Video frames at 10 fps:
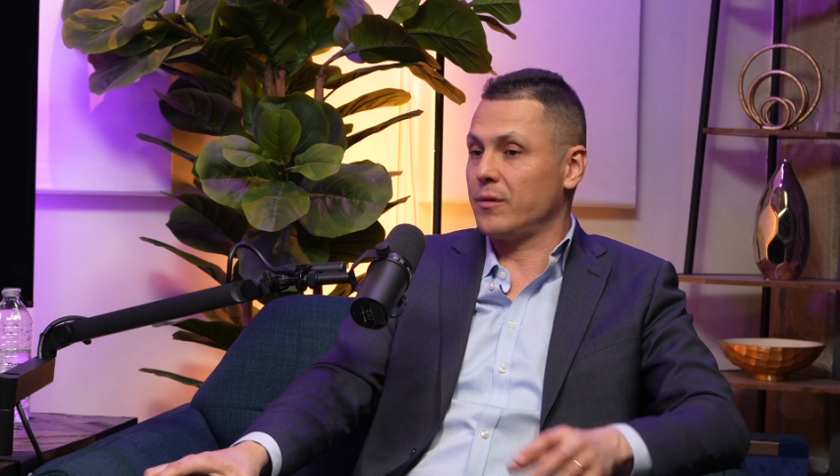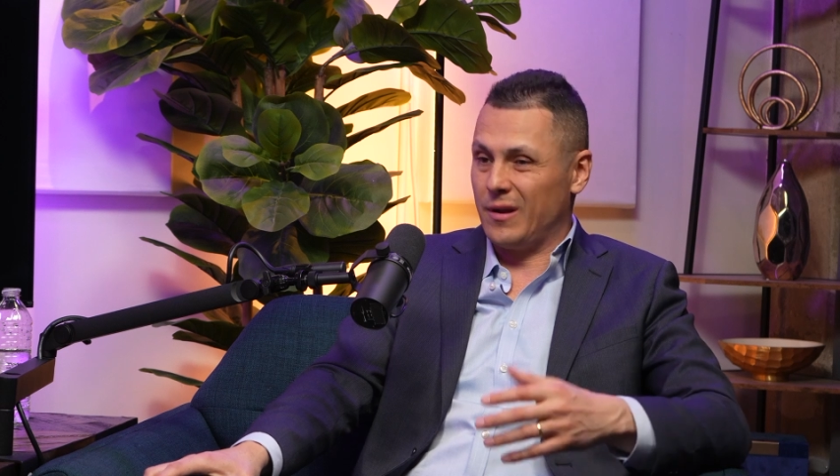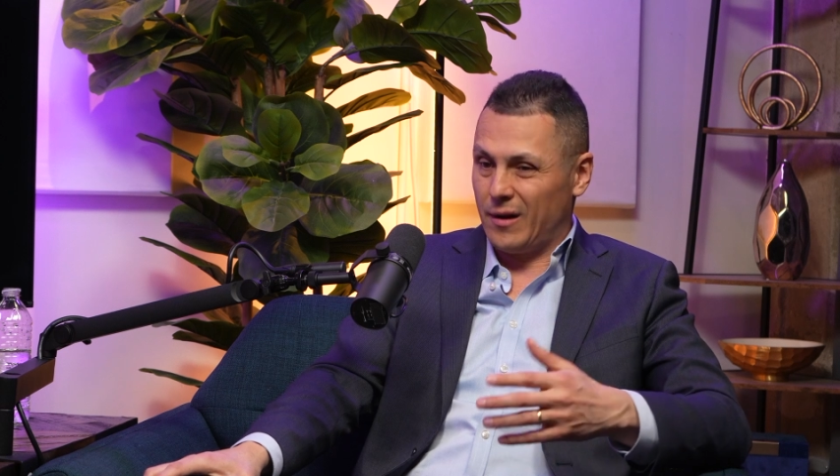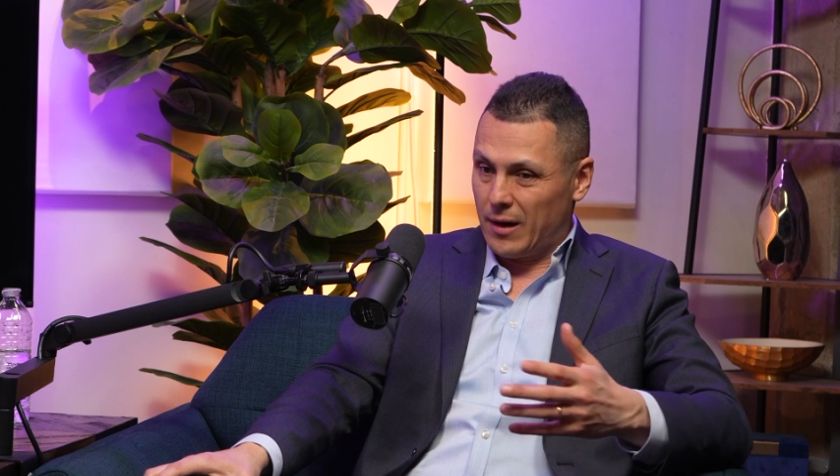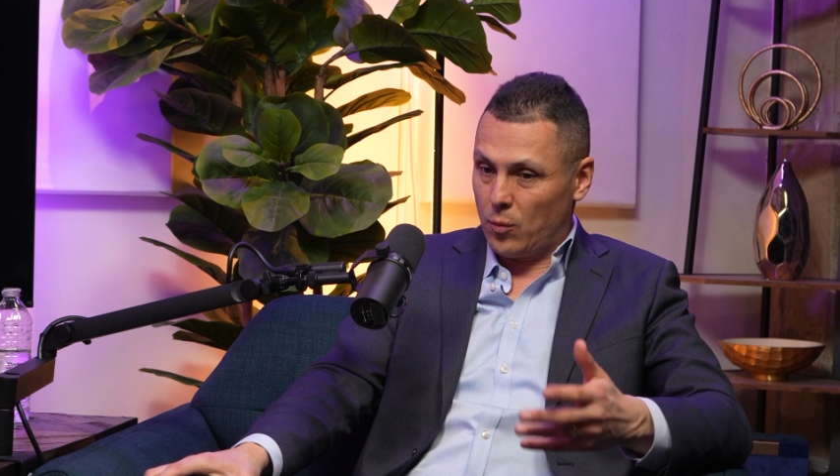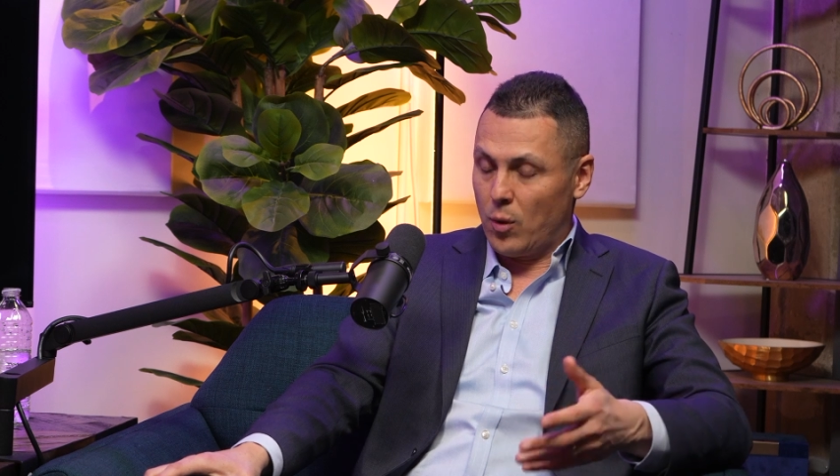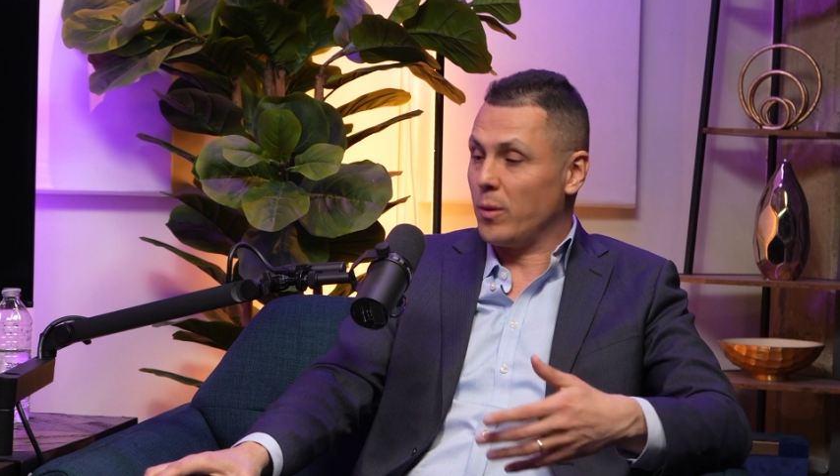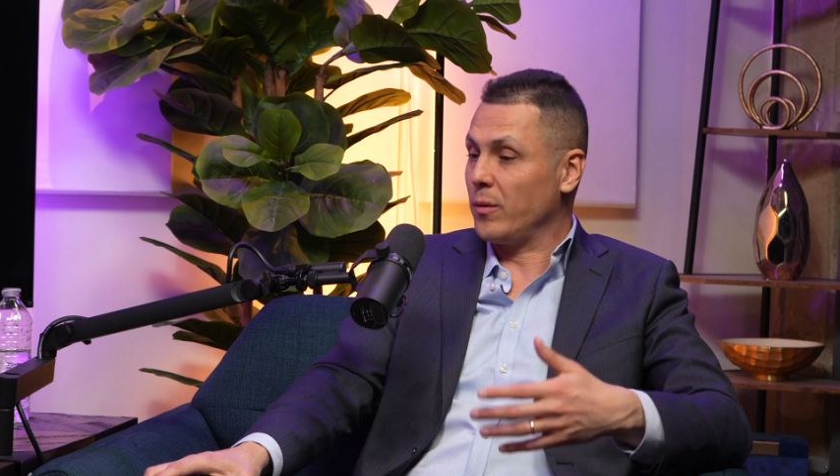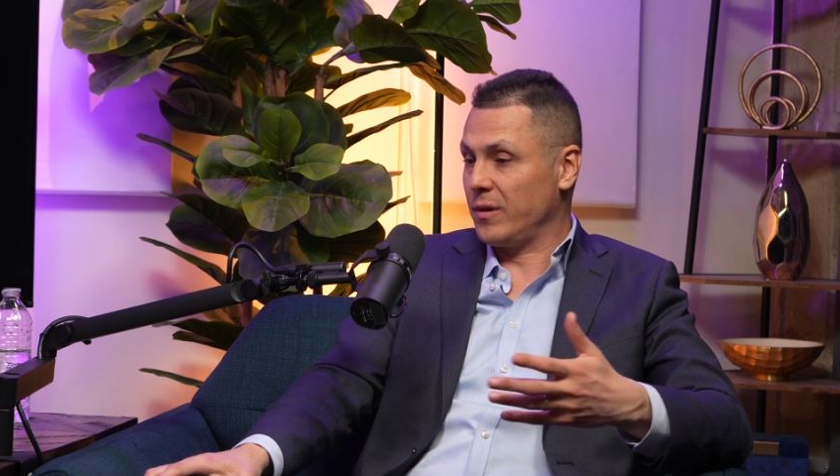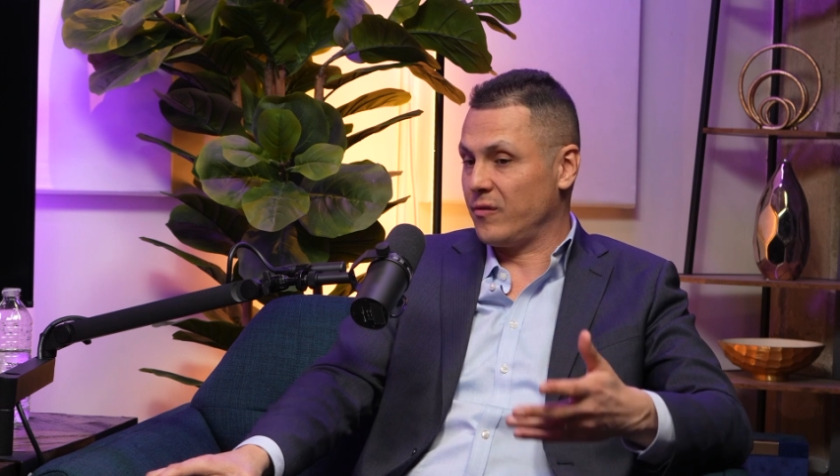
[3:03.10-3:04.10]
kind of what
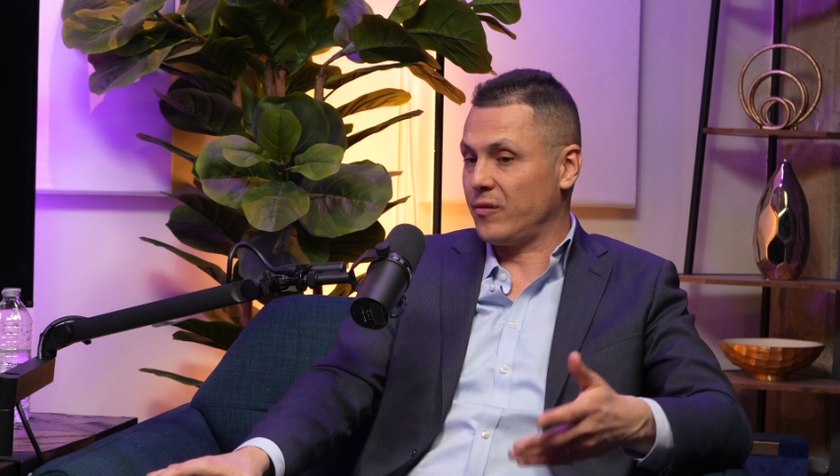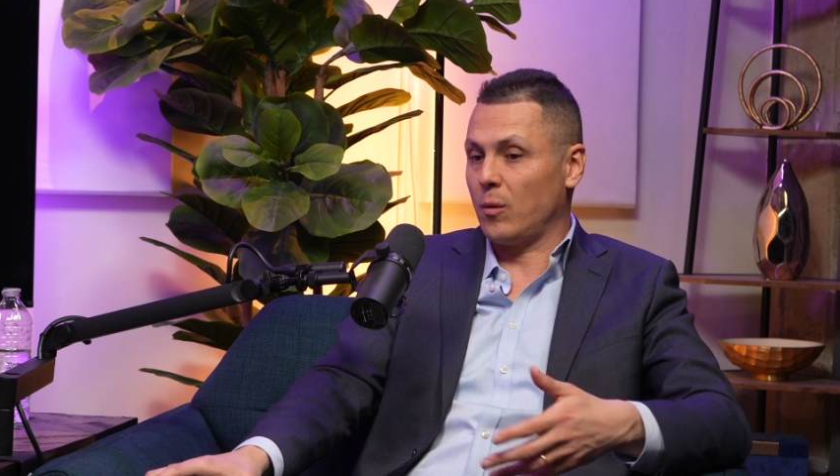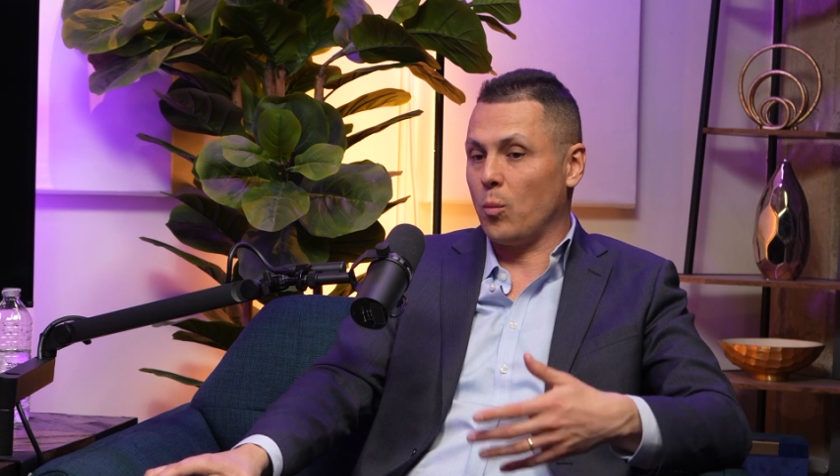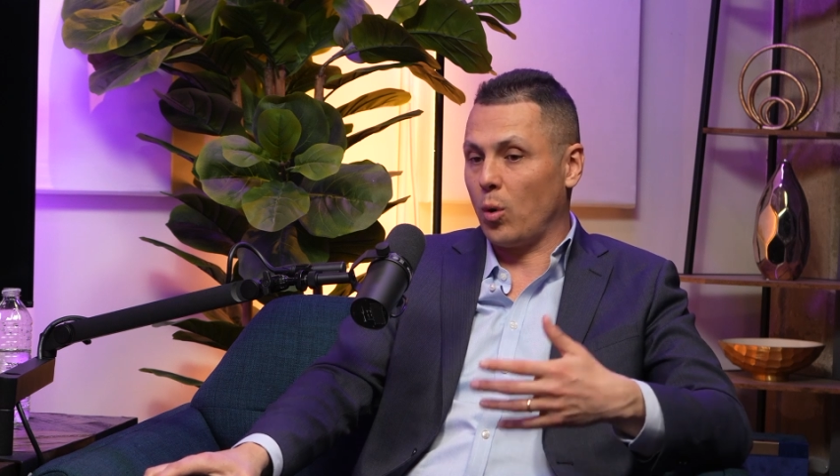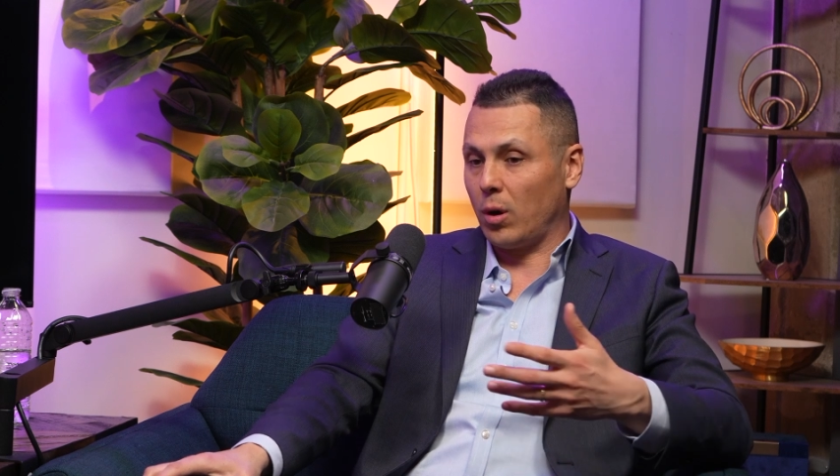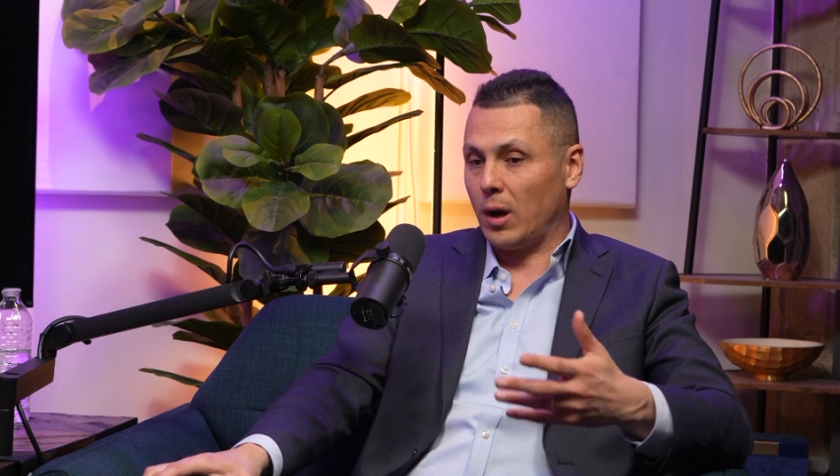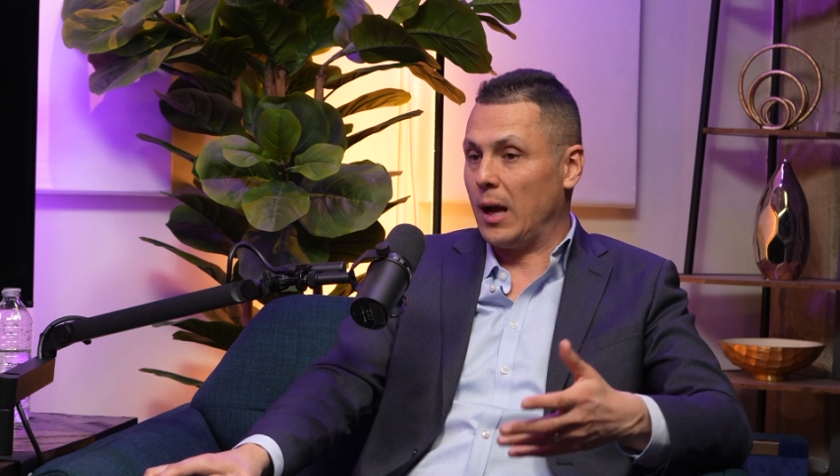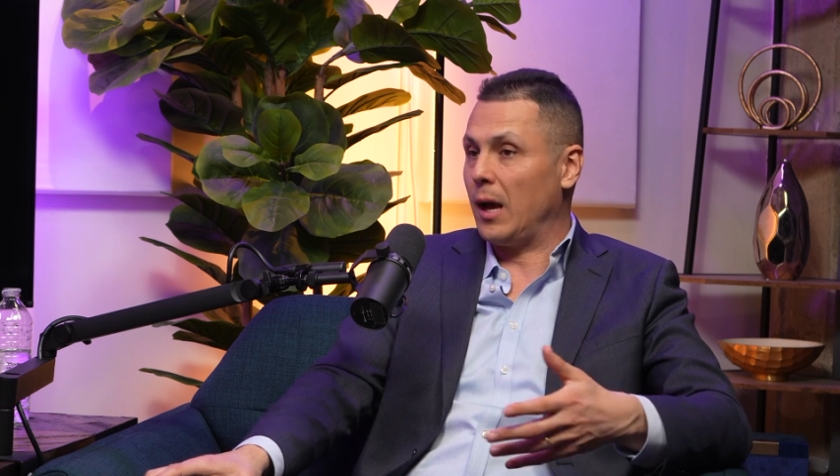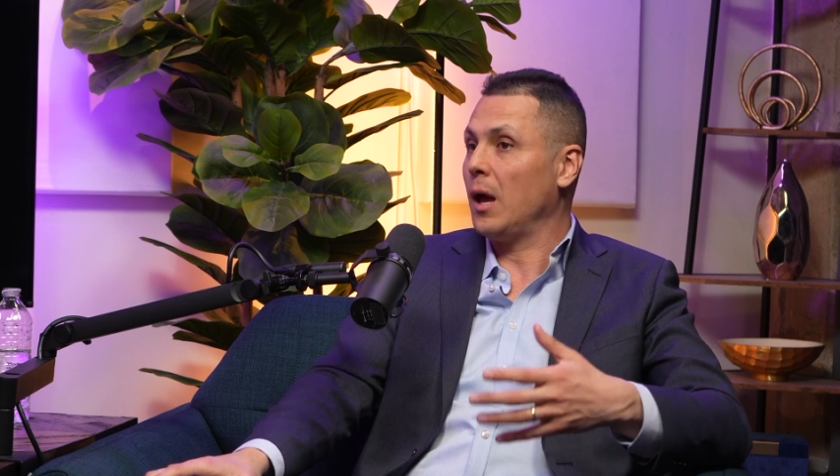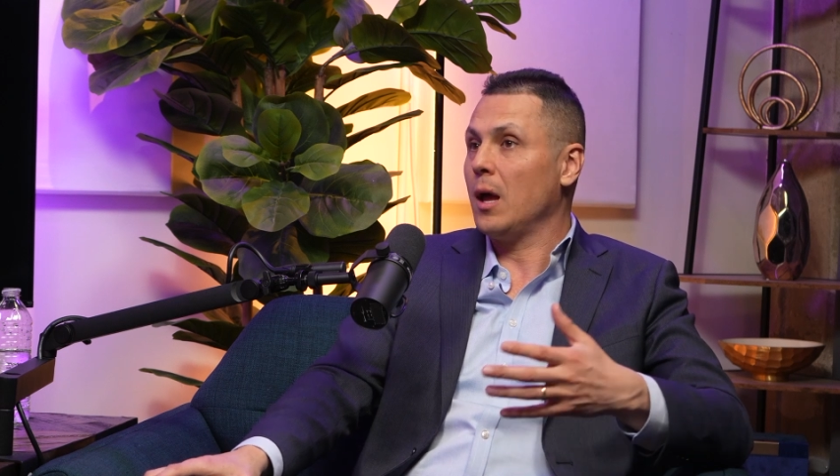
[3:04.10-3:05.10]
we would consider
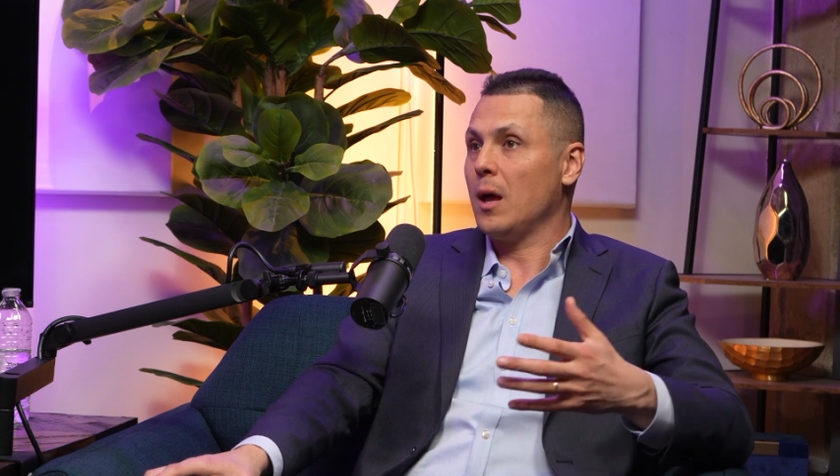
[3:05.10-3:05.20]
more